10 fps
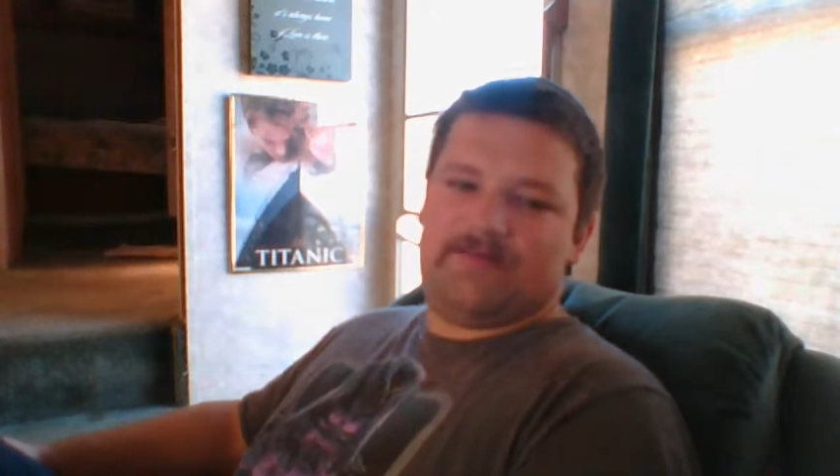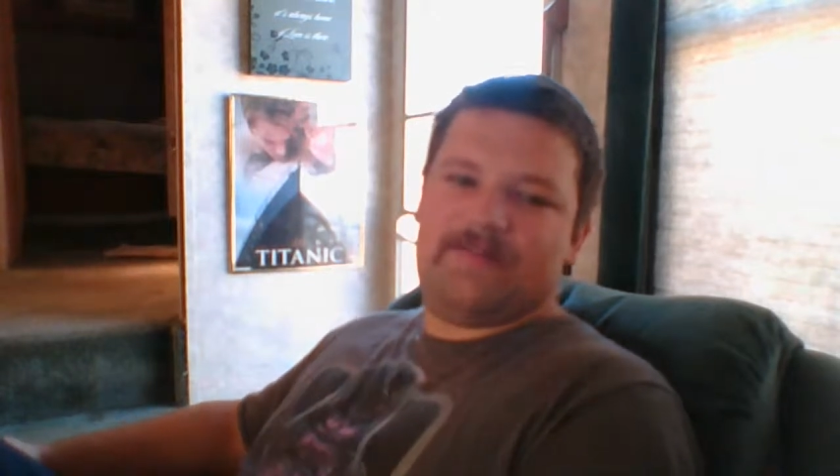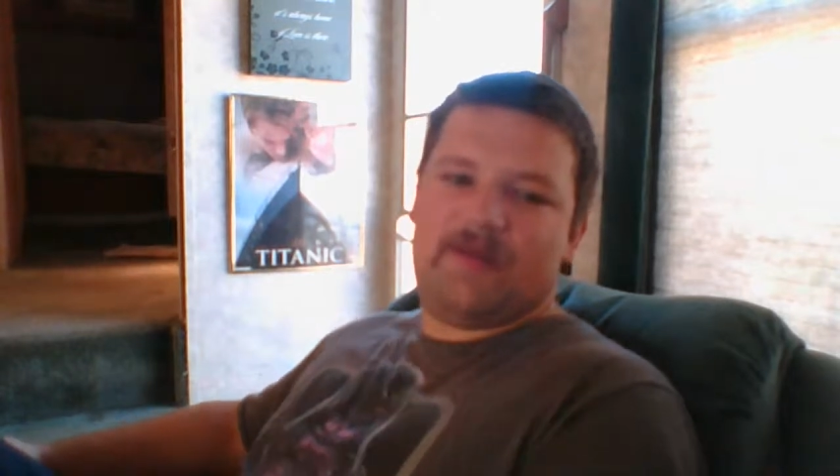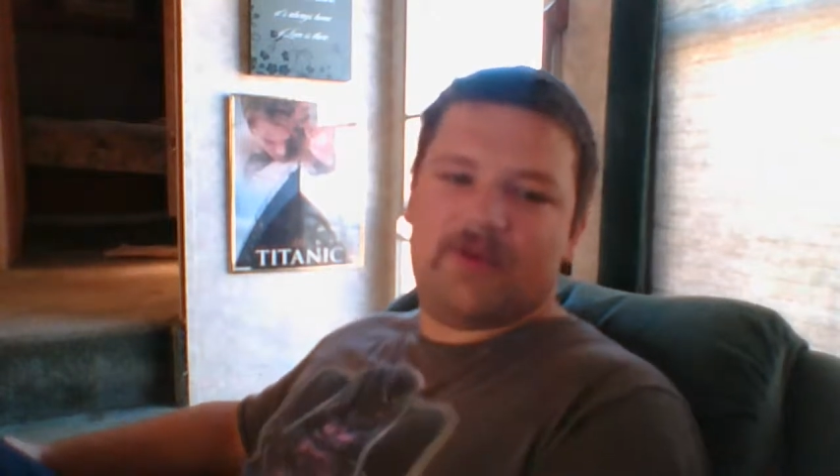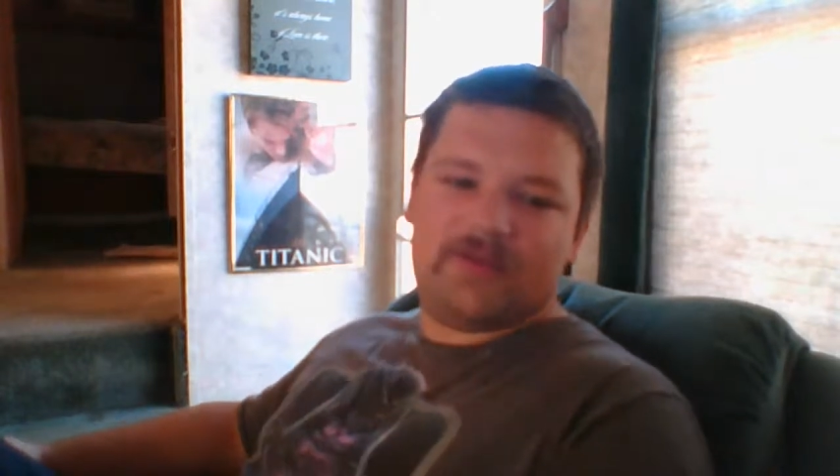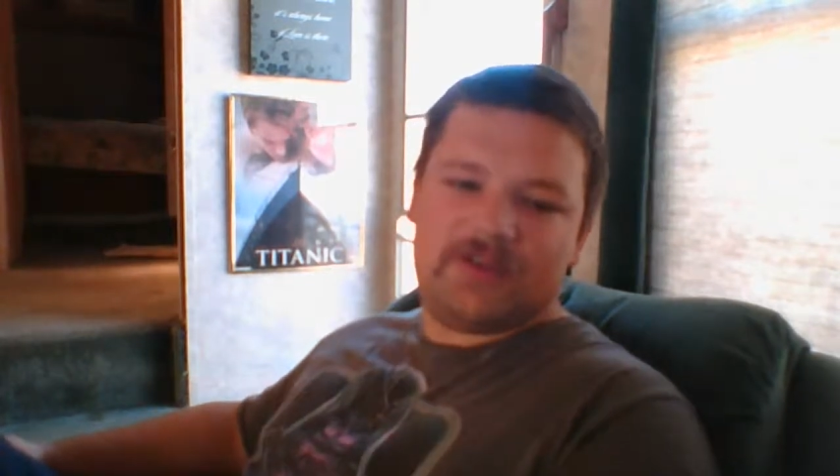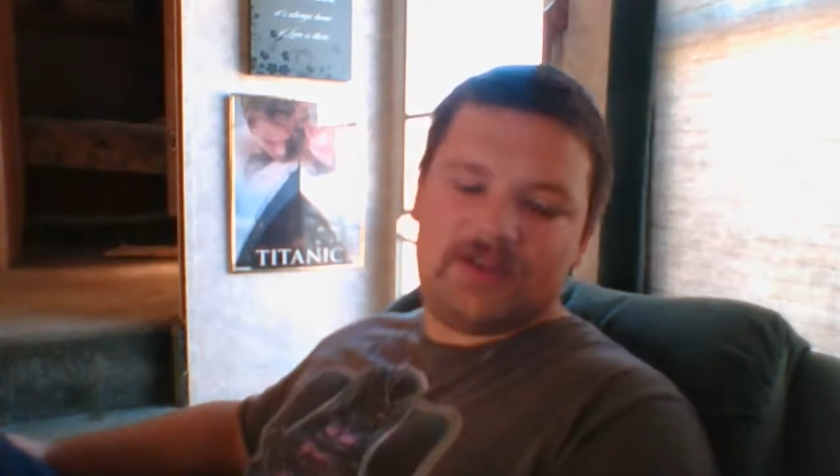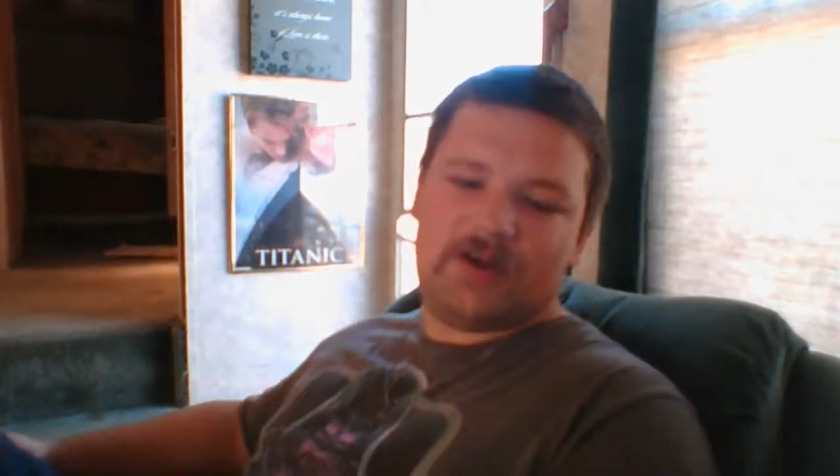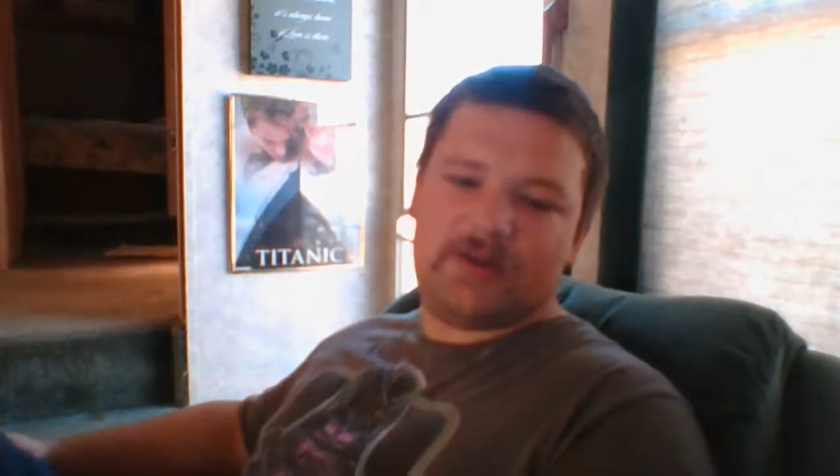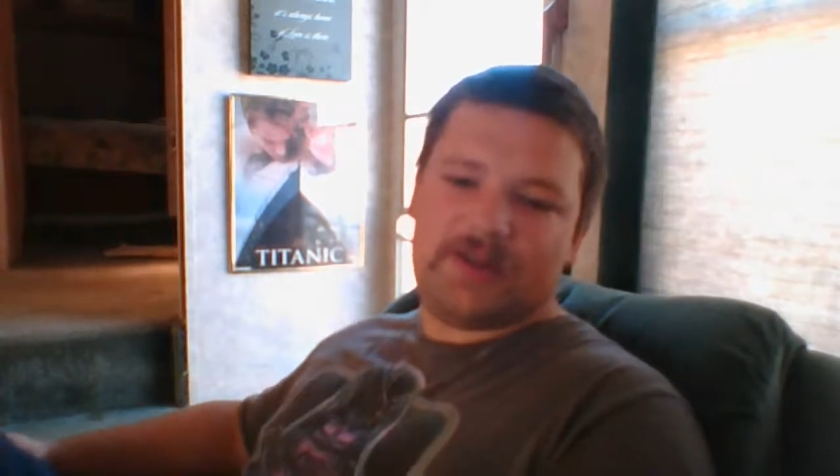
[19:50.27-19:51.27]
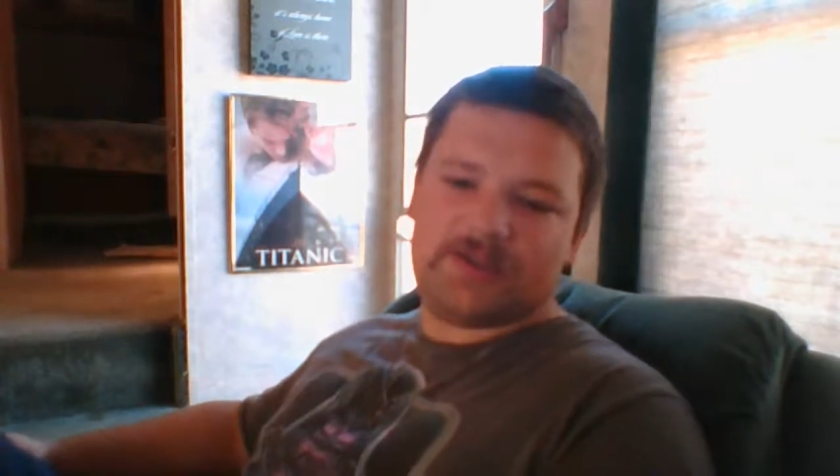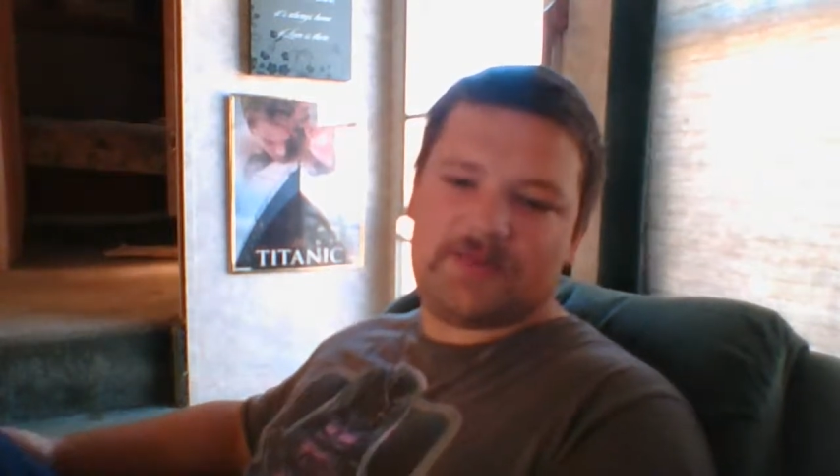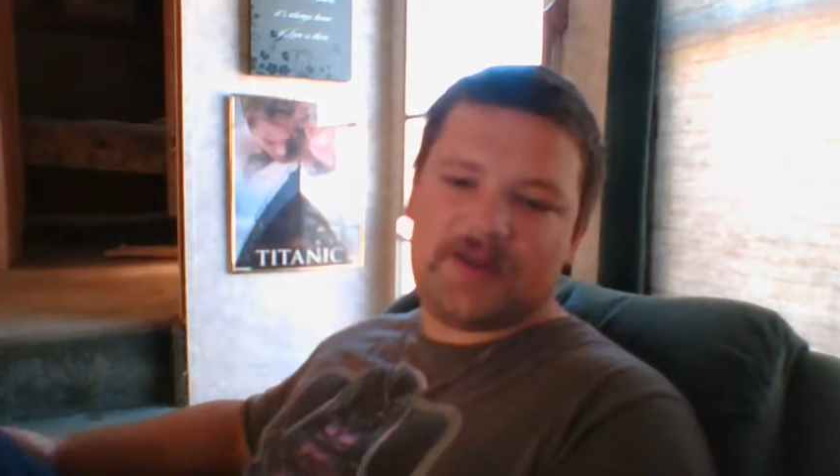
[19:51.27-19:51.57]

favorite of the year list